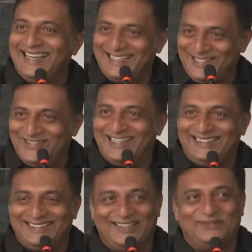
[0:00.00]
it's looked
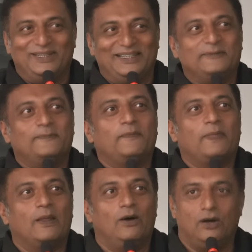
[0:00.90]
at that way.
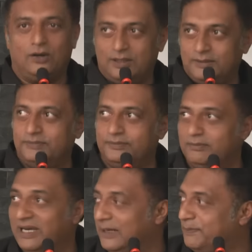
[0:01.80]
Or
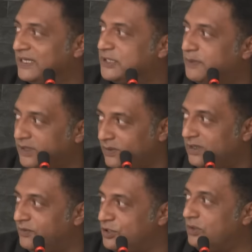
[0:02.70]
Bhairapa's
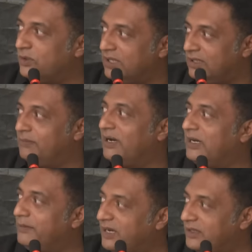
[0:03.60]
Parva, which looked at
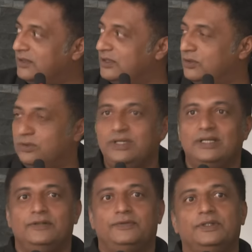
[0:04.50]
Mahabharata, totally a
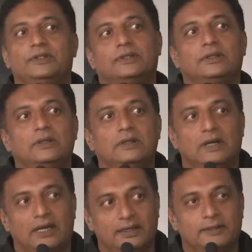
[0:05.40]
different
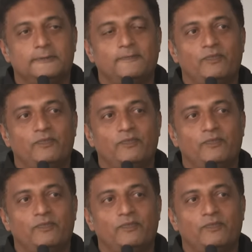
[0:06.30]
angle.